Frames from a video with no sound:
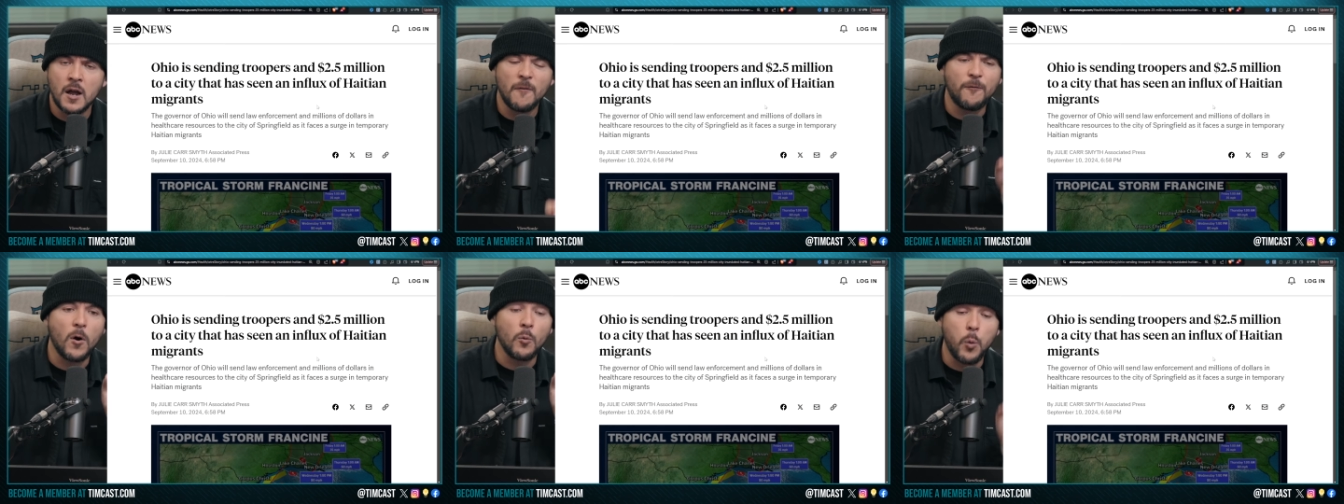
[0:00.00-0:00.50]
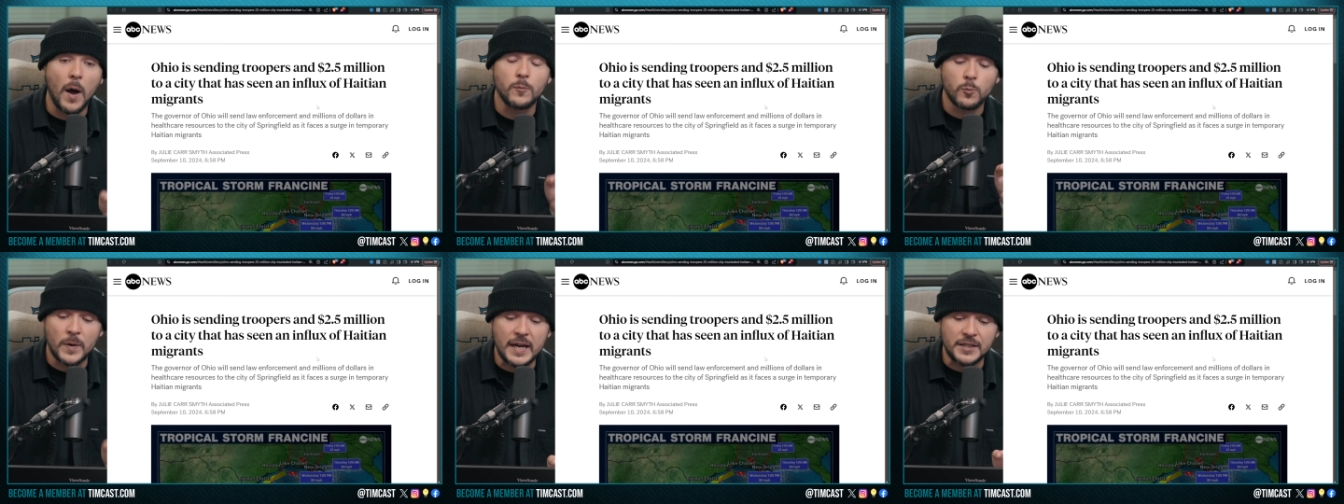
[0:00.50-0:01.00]
For what
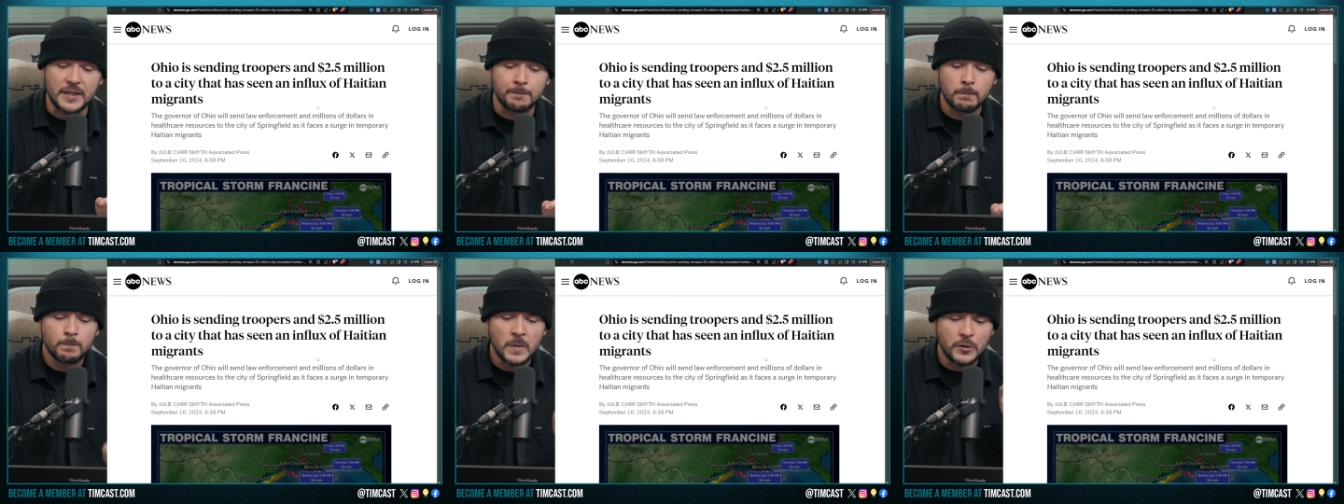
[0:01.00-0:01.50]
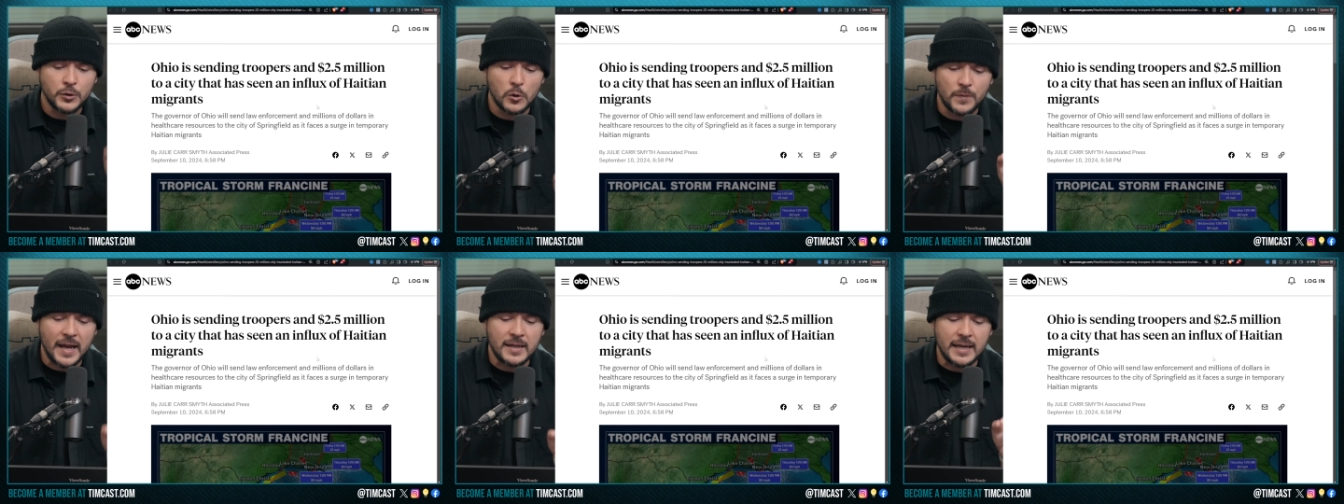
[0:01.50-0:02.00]
reason do
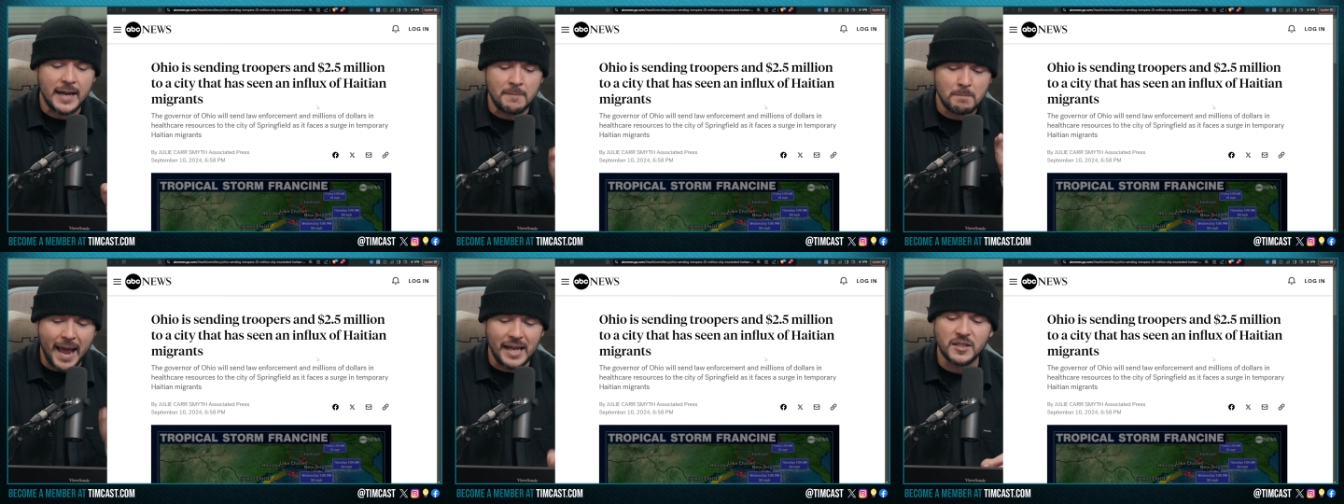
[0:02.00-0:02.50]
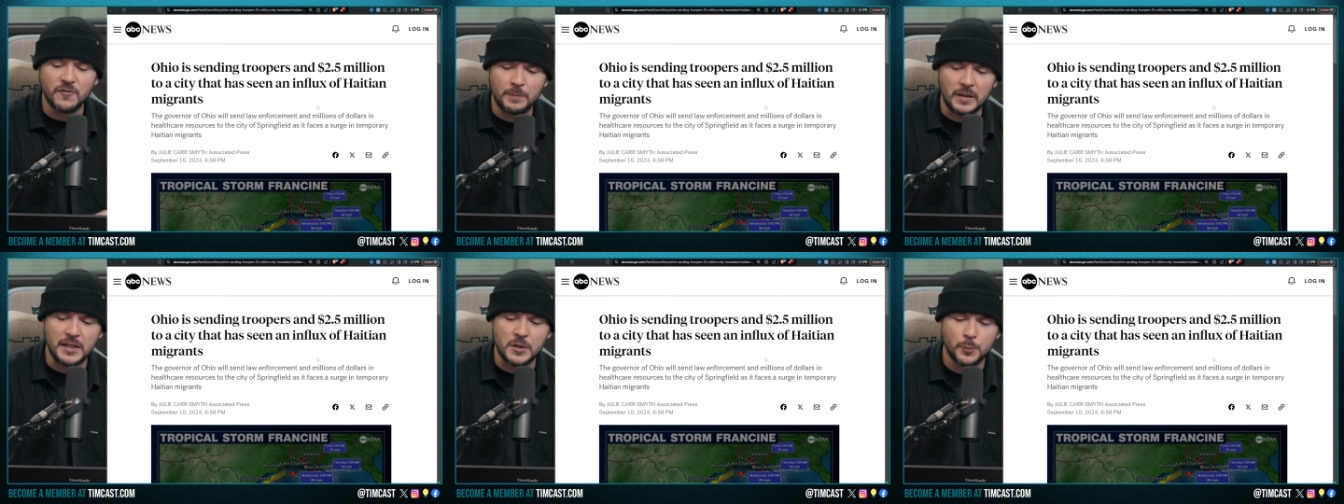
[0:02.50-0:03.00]
they need a massive
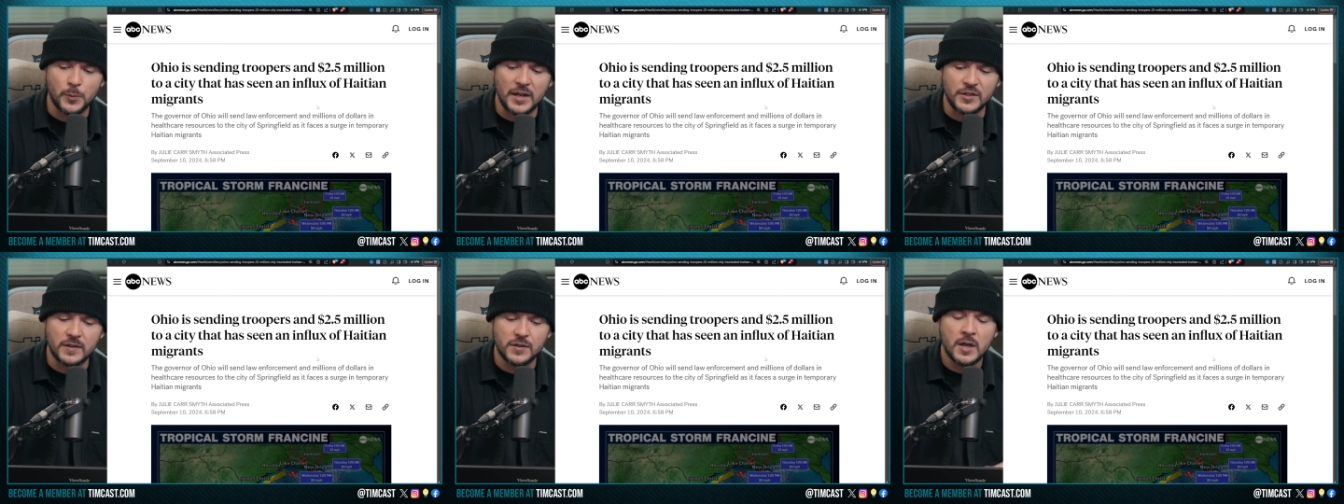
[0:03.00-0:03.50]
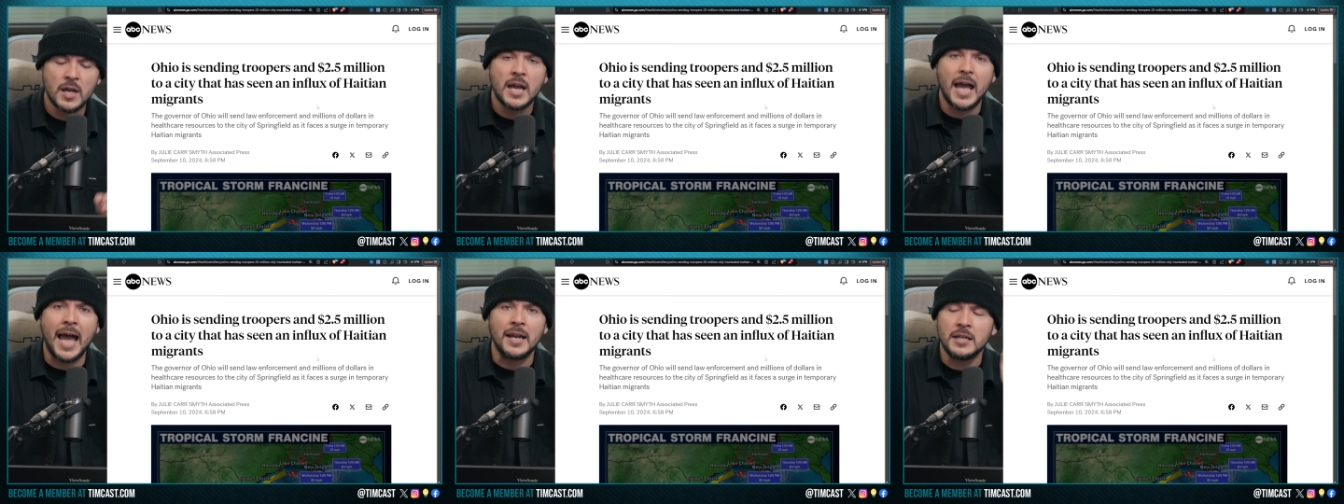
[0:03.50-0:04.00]
police presence
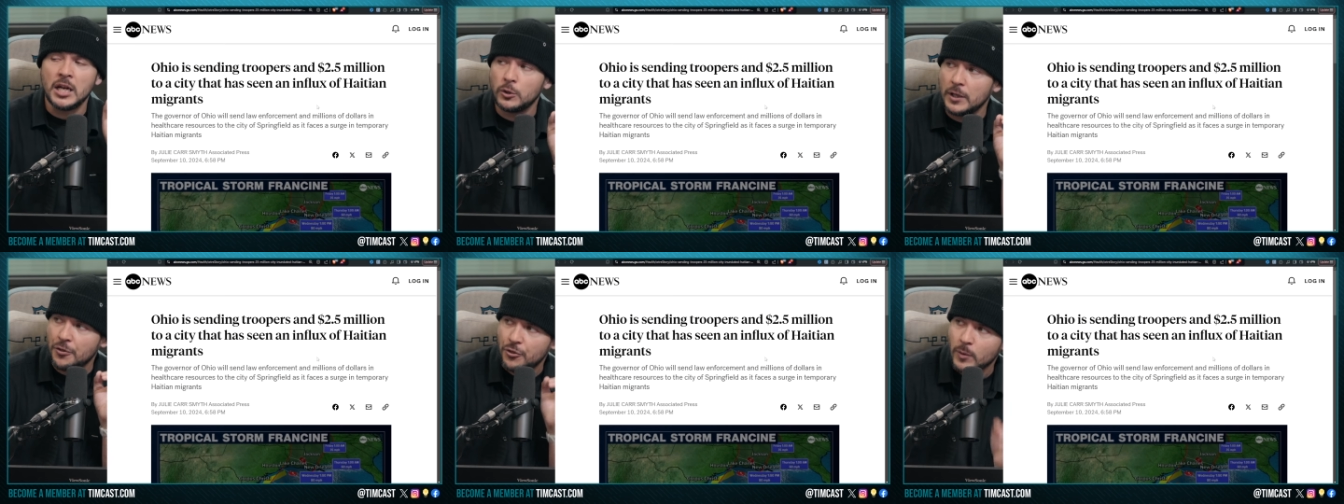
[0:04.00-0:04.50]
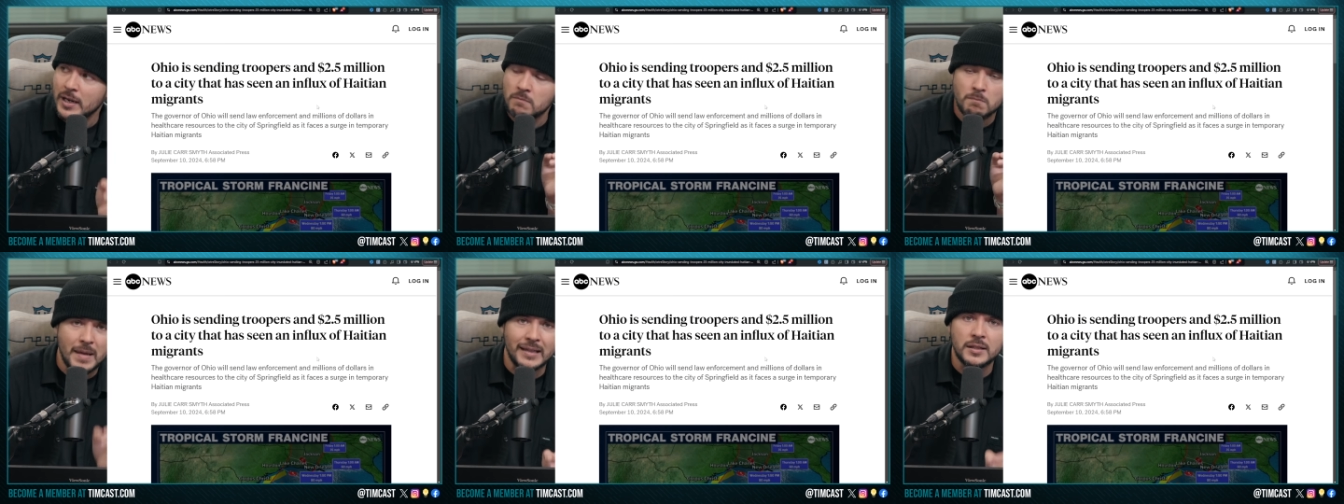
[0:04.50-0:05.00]
and nearly $3
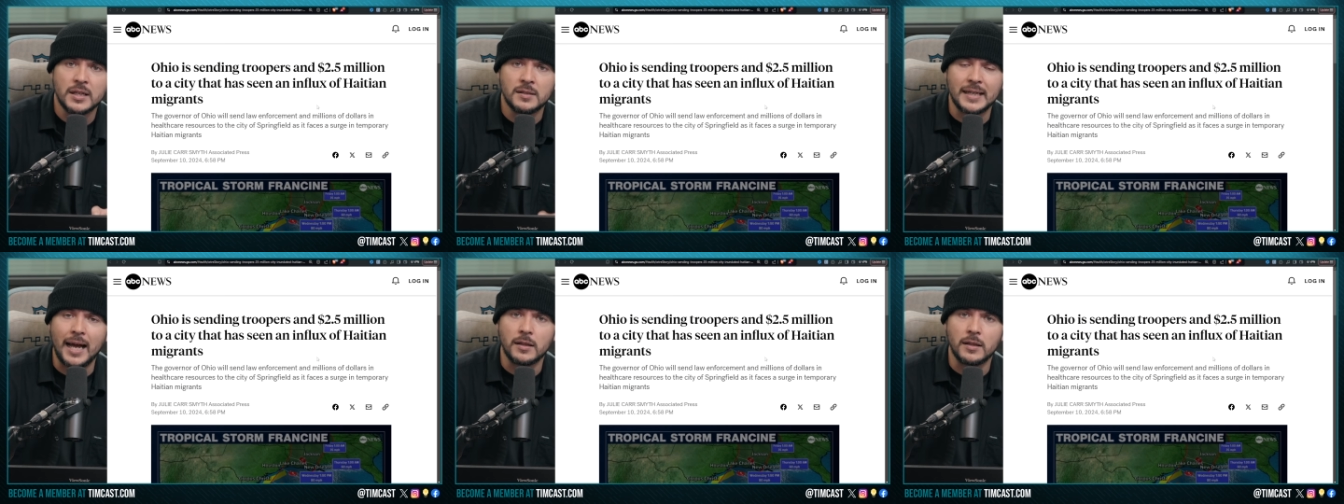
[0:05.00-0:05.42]
million?